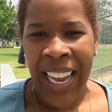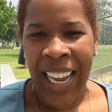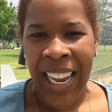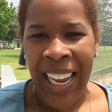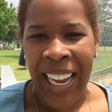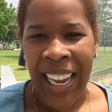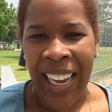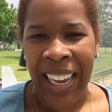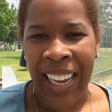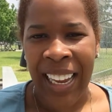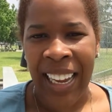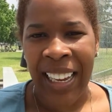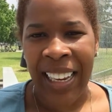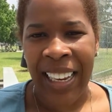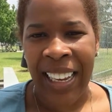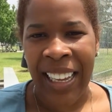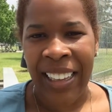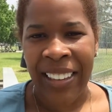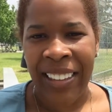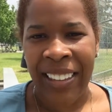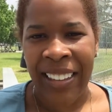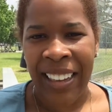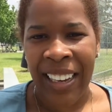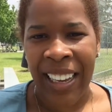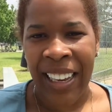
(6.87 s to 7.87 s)
And
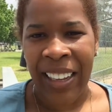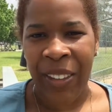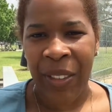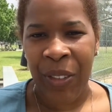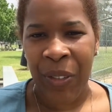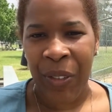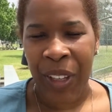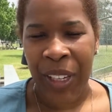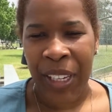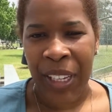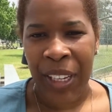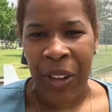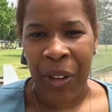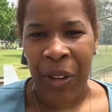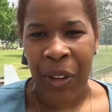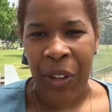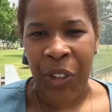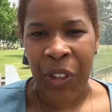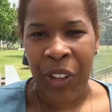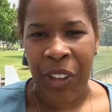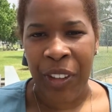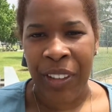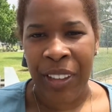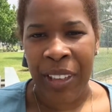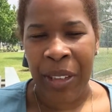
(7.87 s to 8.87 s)
in today's video,
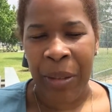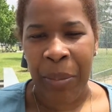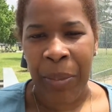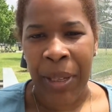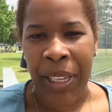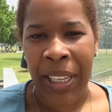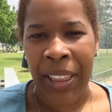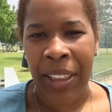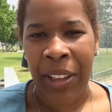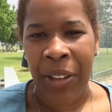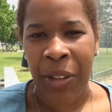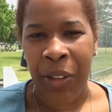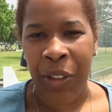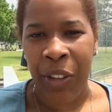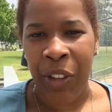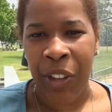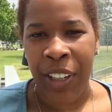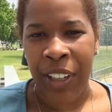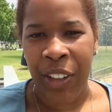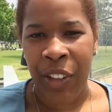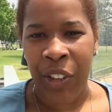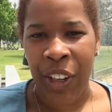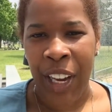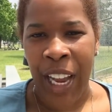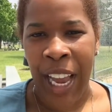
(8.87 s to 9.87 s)
it's just going to be a little
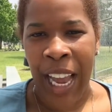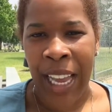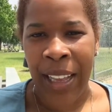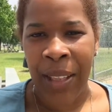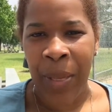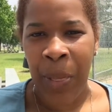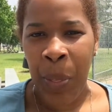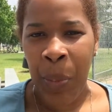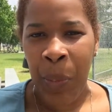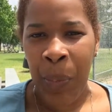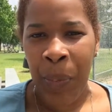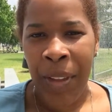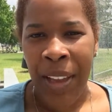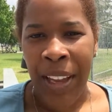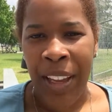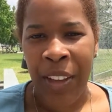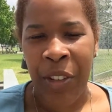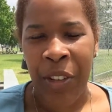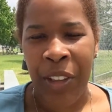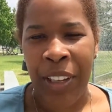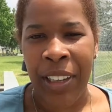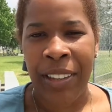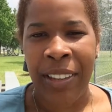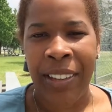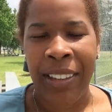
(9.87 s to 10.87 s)
chit chat.
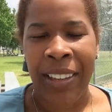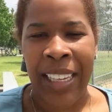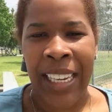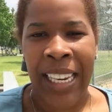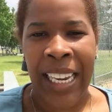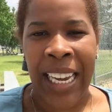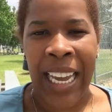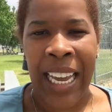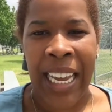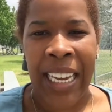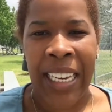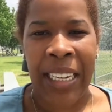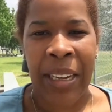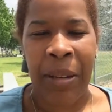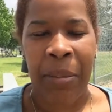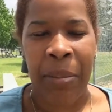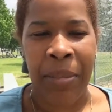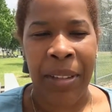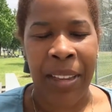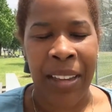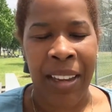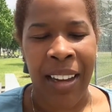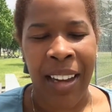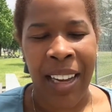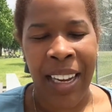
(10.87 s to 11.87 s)
As you can see, I
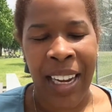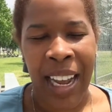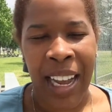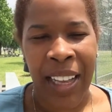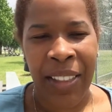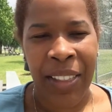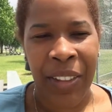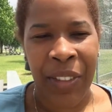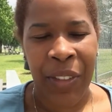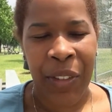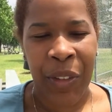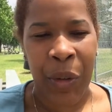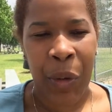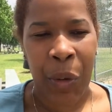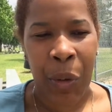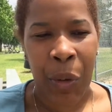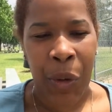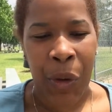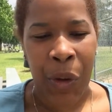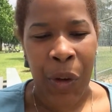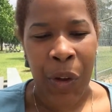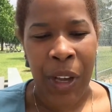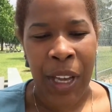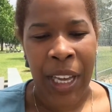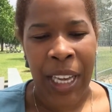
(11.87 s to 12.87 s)
am not at the
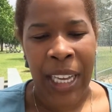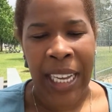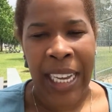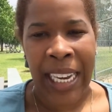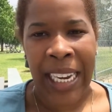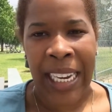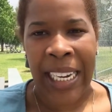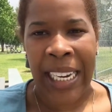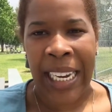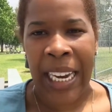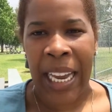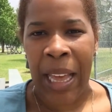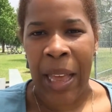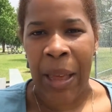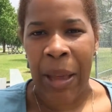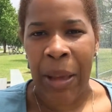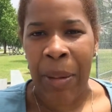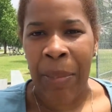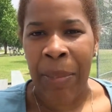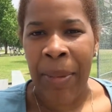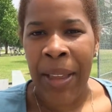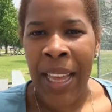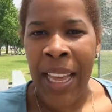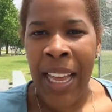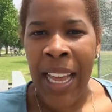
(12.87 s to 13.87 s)
school. I
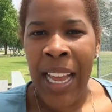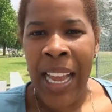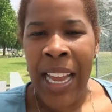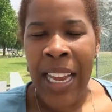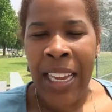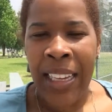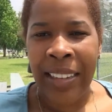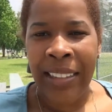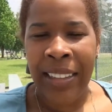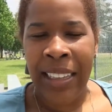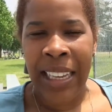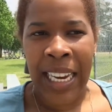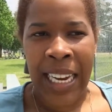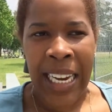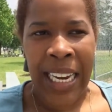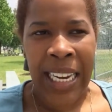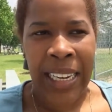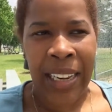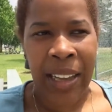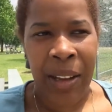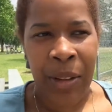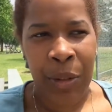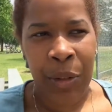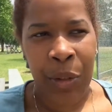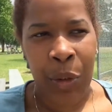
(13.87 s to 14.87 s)
am
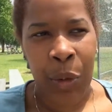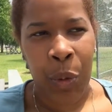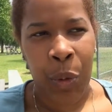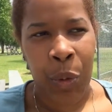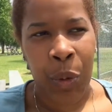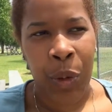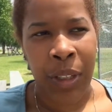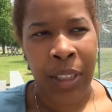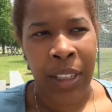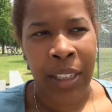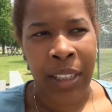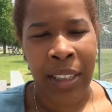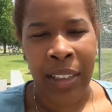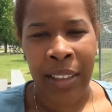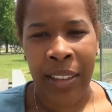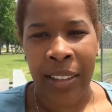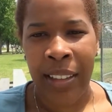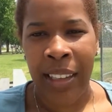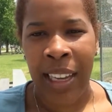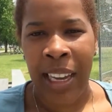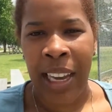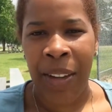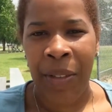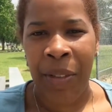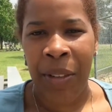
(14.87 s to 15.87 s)
taken outdoors.
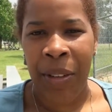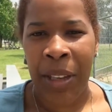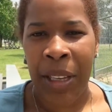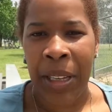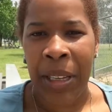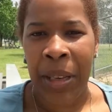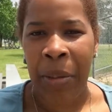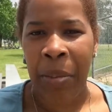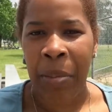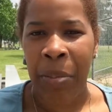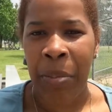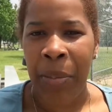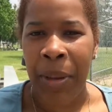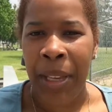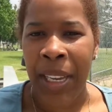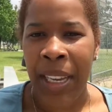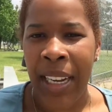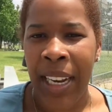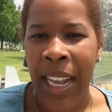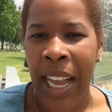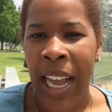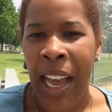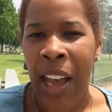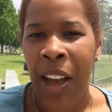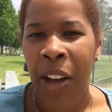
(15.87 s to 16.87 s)
I haven't
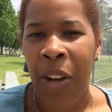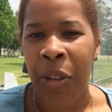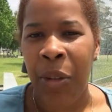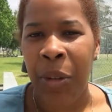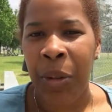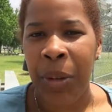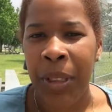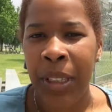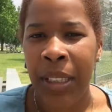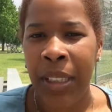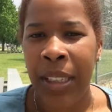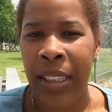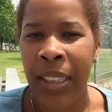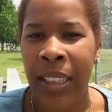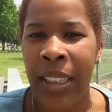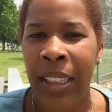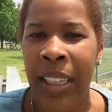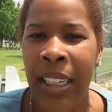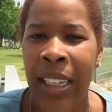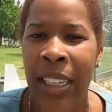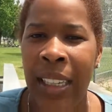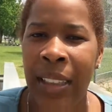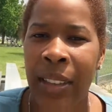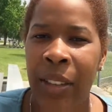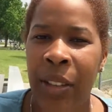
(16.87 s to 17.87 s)
been
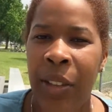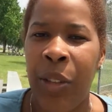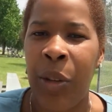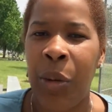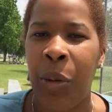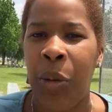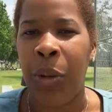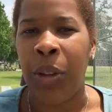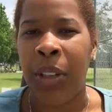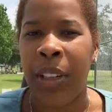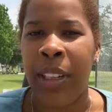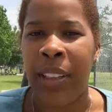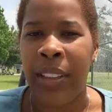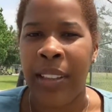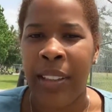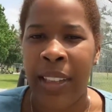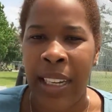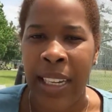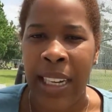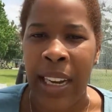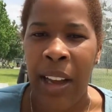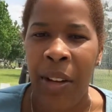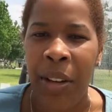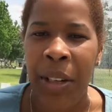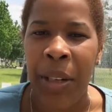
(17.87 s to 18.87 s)
outdoors,
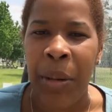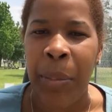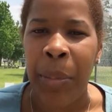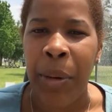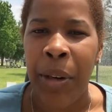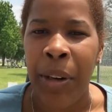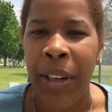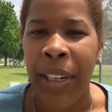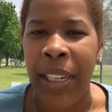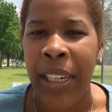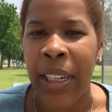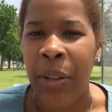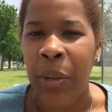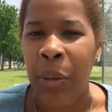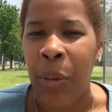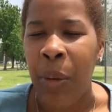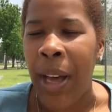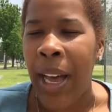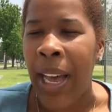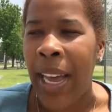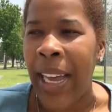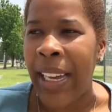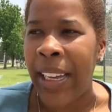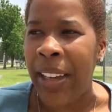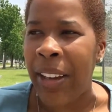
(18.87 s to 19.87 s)
like out in the park in a
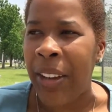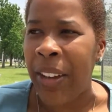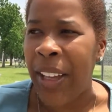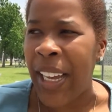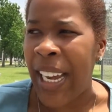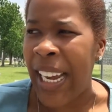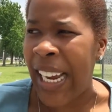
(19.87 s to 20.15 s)
while.